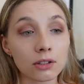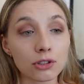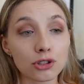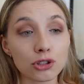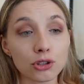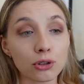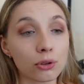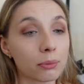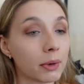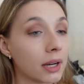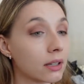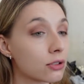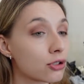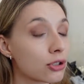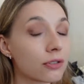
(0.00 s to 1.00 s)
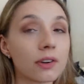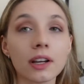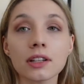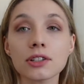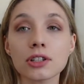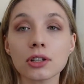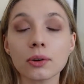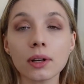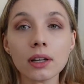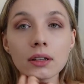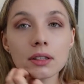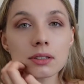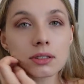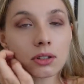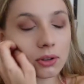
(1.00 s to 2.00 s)
too much if I do
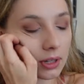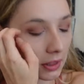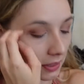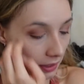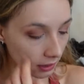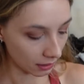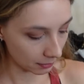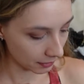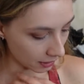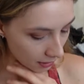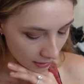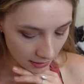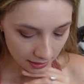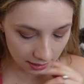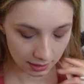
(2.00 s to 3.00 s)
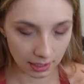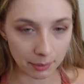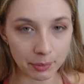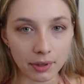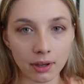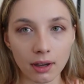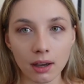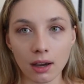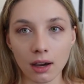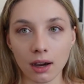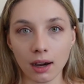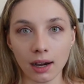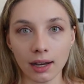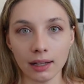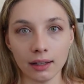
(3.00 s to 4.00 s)
it. So I think I'm gonna skip
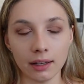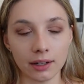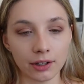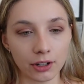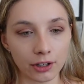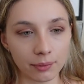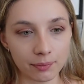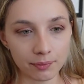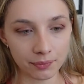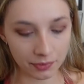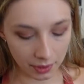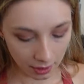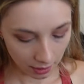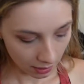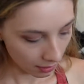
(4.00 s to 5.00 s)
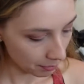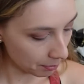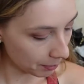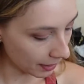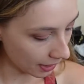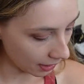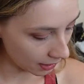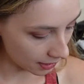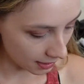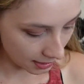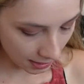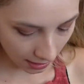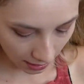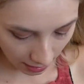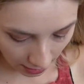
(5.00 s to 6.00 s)
eyeliner. But